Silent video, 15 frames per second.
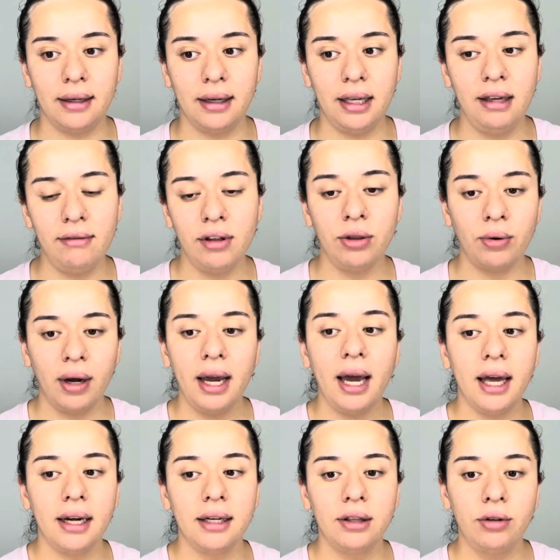even though I
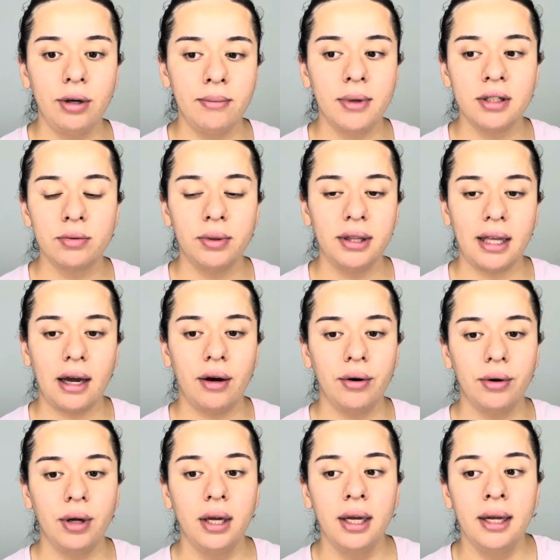had 3 months
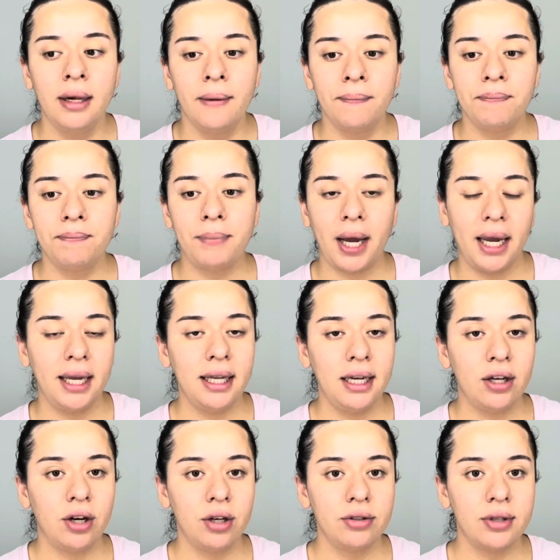without buying any
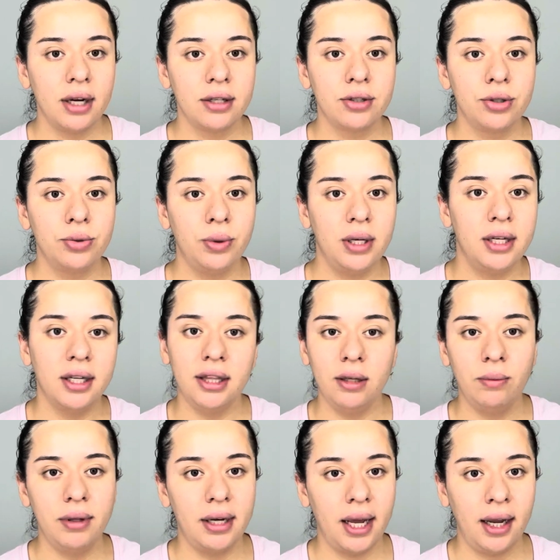contracts or doing nothing
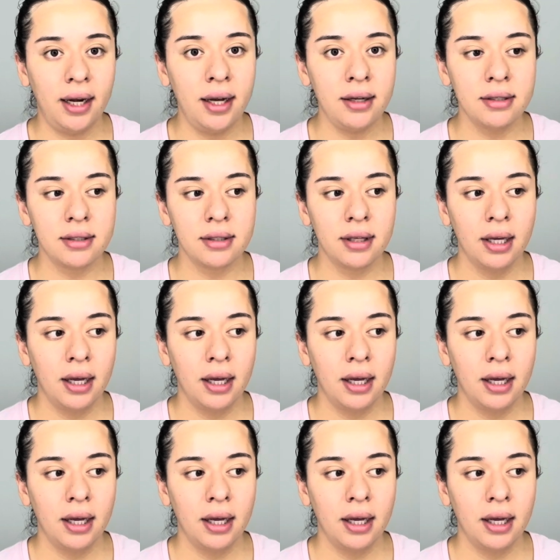with Nadex,